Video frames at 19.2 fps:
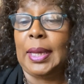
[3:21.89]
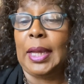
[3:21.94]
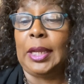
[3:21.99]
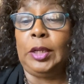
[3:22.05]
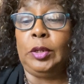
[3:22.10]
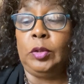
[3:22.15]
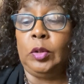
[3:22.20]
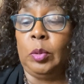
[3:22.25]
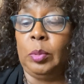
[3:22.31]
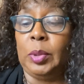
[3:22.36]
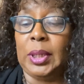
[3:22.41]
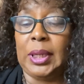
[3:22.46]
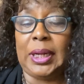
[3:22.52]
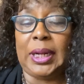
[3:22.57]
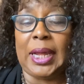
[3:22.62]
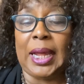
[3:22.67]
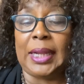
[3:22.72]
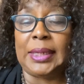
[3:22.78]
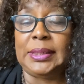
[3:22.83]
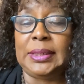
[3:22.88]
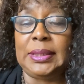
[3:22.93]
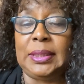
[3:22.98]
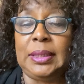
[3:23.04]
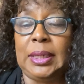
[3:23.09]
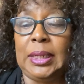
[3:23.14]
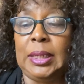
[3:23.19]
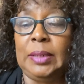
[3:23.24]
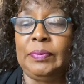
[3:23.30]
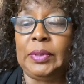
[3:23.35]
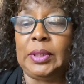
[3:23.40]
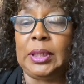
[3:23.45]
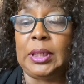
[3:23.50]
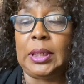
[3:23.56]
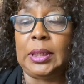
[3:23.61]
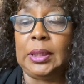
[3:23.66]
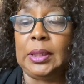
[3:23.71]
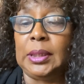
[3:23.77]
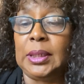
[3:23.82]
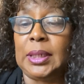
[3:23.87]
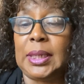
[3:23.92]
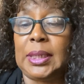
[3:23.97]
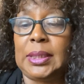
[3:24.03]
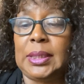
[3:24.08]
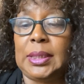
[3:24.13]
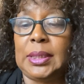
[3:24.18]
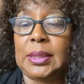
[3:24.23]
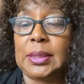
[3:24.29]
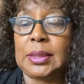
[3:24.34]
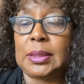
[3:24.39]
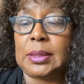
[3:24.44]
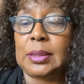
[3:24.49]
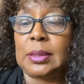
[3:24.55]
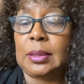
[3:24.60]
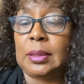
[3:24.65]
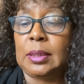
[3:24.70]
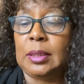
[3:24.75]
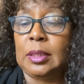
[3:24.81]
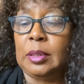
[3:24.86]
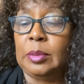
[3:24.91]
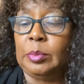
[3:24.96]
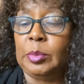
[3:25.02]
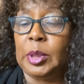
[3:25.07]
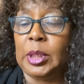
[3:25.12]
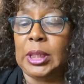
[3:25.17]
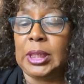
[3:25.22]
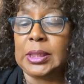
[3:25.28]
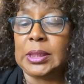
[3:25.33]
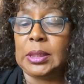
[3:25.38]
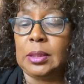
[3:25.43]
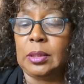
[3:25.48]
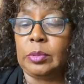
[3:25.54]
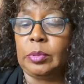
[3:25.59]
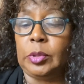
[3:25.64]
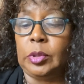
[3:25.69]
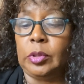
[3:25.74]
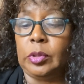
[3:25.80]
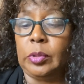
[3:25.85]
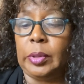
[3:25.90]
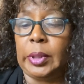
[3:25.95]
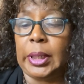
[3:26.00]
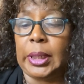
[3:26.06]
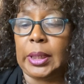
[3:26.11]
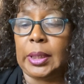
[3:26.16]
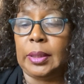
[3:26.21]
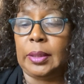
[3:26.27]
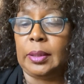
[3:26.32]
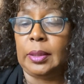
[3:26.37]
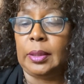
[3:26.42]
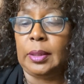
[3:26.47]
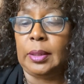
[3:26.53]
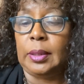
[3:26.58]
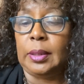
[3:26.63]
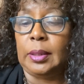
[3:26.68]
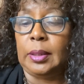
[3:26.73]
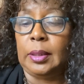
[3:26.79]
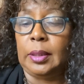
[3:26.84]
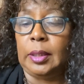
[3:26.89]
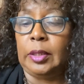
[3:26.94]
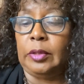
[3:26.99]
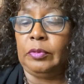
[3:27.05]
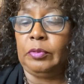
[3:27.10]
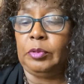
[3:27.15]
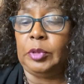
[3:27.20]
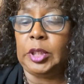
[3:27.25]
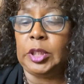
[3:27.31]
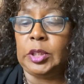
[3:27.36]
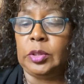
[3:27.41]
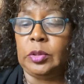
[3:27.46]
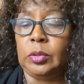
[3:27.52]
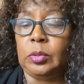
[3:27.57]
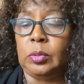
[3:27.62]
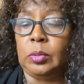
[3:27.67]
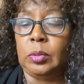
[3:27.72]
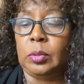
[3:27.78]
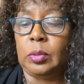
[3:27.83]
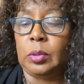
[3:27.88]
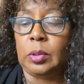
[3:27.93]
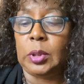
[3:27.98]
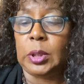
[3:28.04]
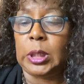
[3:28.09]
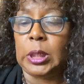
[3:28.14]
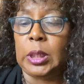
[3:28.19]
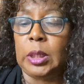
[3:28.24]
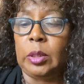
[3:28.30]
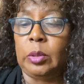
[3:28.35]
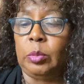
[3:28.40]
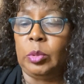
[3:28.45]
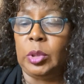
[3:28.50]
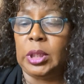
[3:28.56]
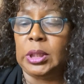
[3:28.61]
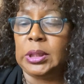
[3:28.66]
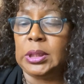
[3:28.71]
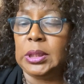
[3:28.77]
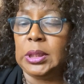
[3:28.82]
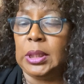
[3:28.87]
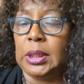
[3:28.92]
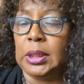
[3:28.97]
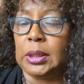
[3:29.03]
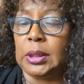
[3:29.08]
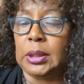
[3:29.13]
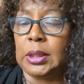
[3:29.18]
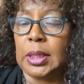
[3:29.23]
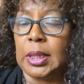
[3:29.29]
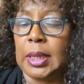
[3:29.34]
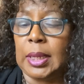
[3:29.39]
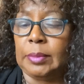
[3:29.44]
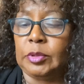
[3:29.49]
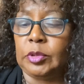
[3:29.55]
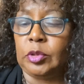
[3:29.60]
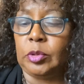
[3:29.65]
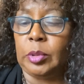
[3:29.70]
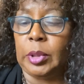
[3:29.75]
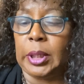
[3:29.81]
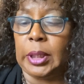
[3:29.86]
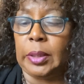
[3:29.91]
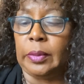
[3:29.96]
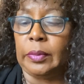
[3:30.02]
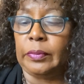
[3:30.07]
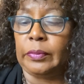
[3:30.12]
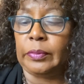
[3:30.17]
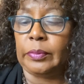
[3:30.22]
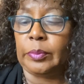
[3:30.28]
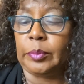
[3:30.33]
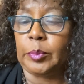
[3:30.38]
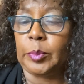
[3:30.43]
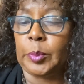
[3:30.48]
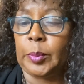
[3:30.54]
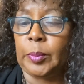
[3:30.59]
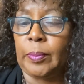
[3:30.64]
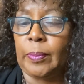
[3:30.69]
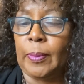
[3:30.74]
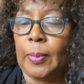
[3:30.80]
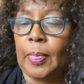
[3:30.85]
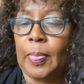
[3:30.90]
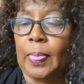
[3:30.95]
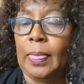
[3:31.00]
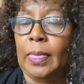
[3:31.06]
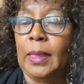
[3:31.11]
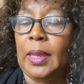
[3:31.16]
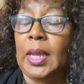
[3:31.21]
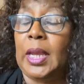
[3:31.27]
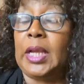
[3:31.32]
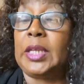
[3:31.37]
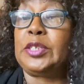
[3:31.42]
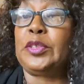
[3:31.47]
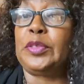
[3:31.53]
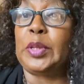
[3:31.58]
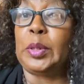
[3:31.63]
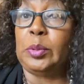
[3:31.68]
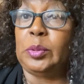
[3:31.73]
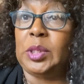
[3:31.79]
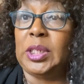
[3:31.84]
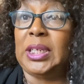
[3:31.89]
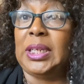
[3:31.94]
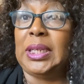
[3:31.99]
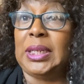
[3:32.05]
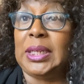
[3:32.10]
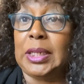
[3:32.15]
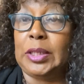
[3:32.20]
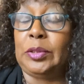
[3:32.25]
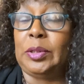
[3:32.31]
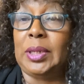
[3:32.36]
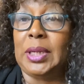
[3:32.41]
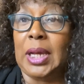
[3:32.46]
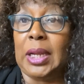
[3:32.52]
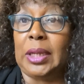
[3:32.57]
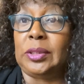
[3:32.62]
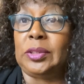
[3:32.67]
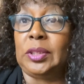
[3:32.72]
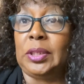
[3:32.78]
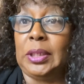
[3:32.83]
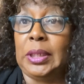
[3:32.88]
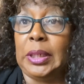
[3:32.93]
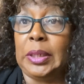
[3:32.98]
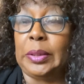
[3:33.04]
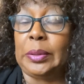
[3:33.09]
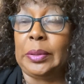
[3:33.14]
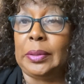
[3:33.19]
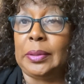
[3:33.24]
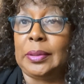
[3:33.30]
You know what? I didn't even look at this, but let's look real quick. If we do 110 times 12, that's $1,300 a year.